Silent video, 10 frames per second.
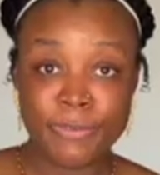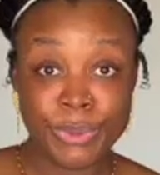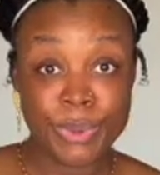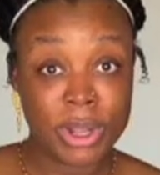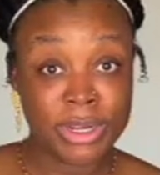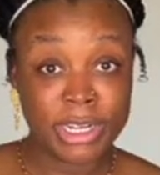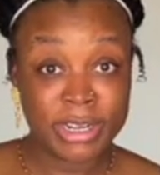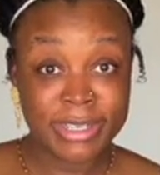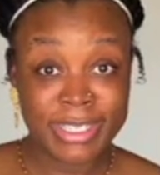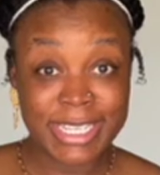you are
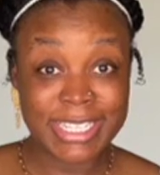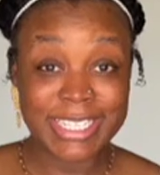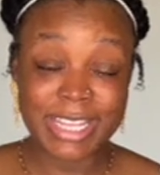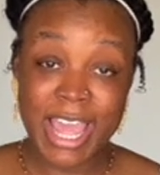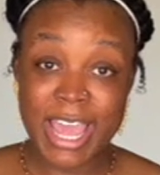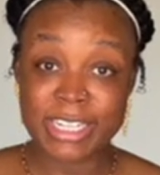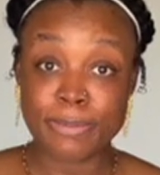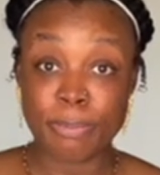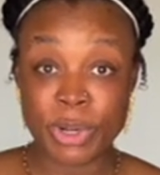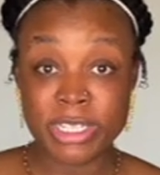nursing
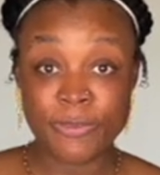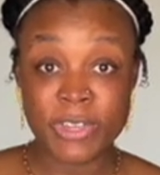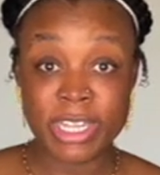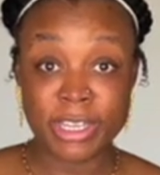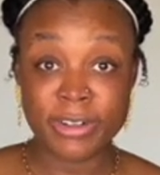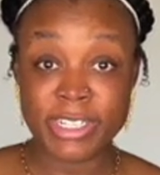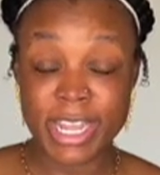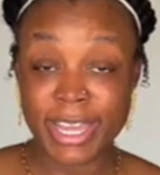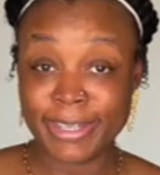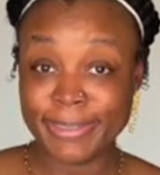/ breastfeeding your
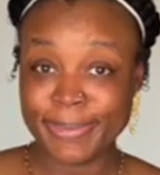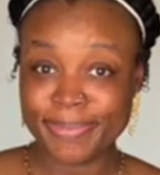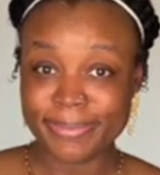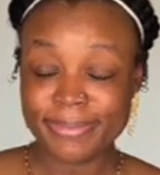child,